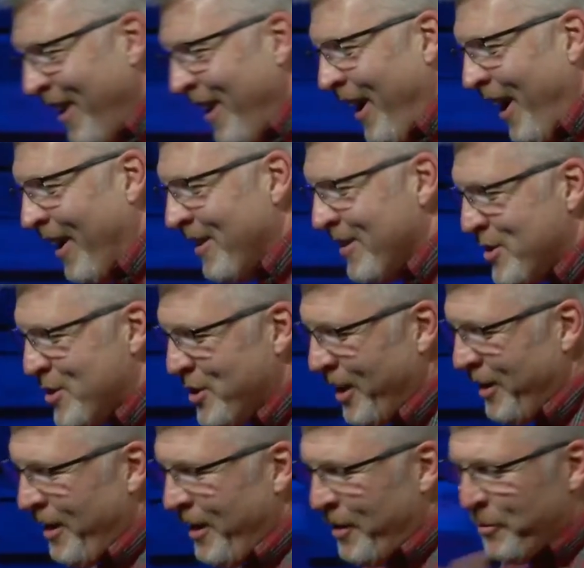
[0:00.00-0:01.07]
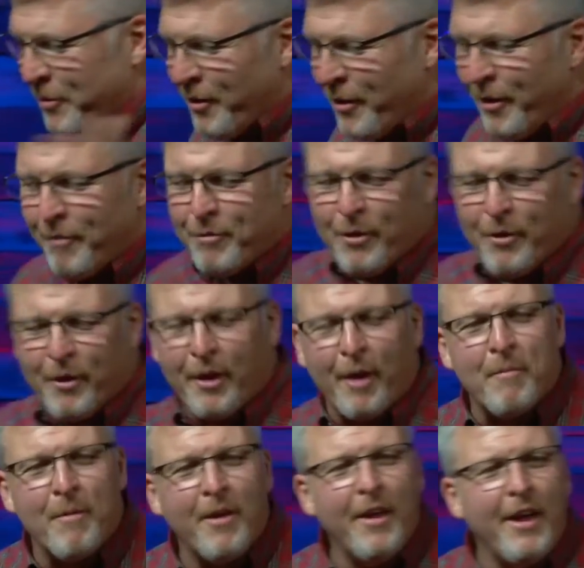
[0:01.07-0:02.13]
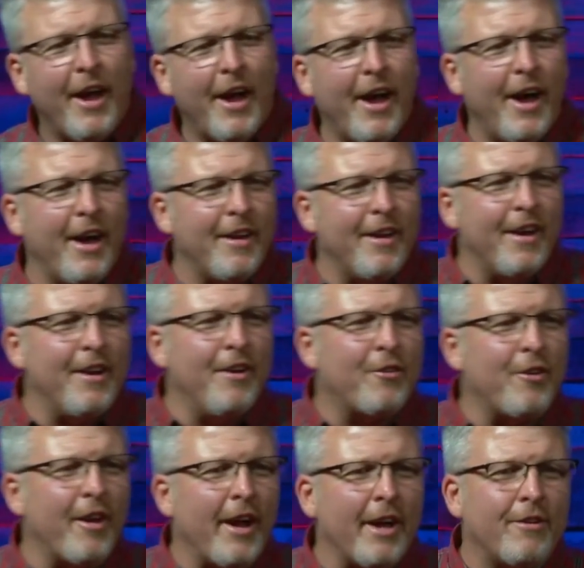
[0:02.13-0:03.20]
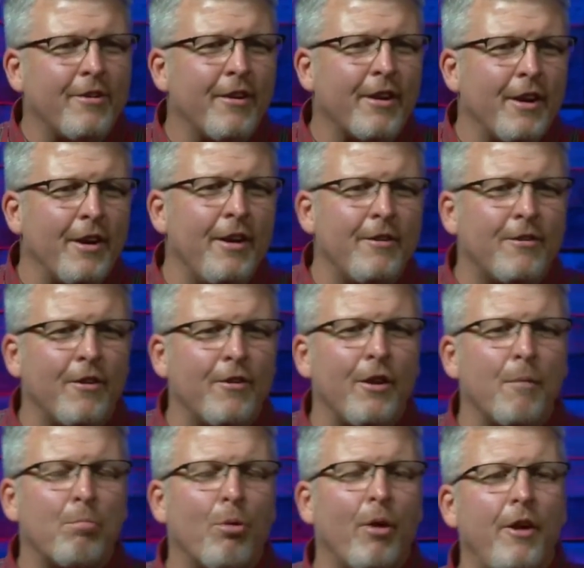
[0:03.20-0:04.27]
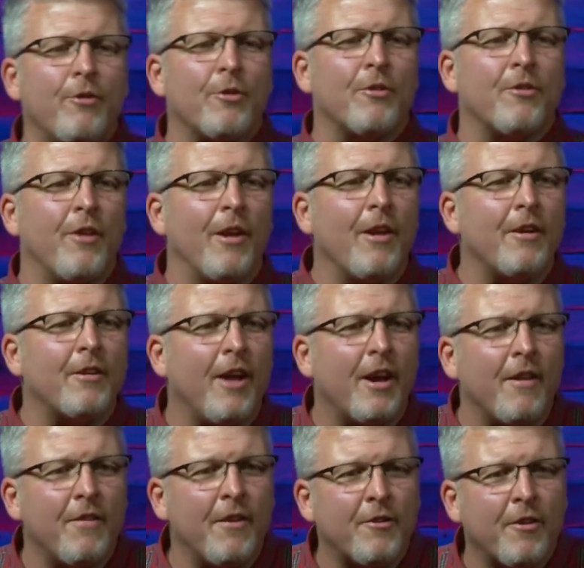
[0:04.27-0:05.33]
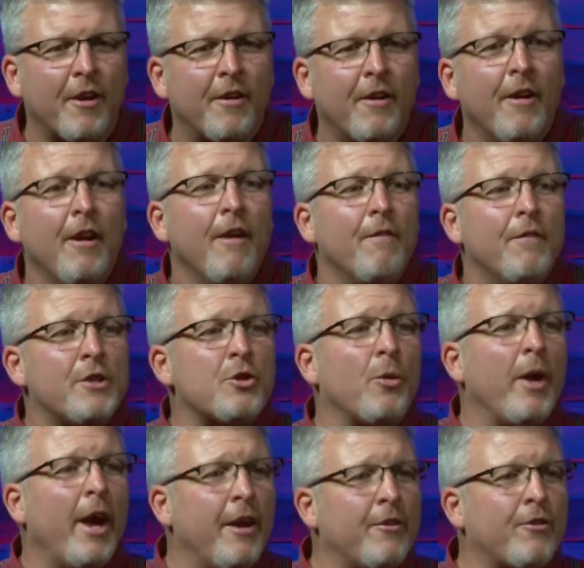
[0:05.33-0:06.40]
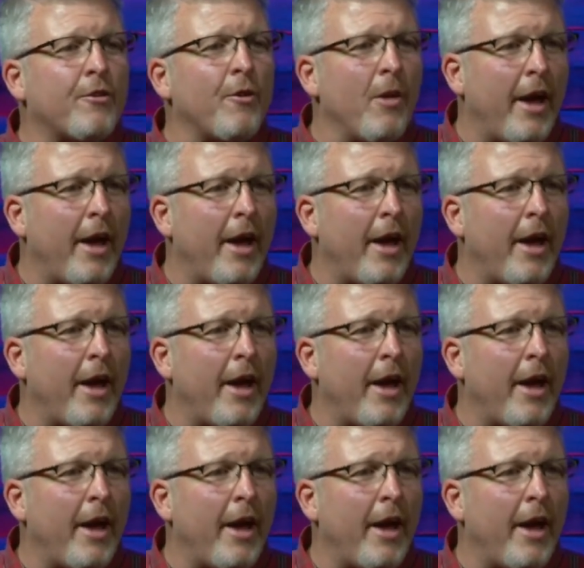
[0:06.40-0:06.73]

and CNN was interviewing him. And, and he said, I took it into the appraisers and they looked at it and they said, These are Ansel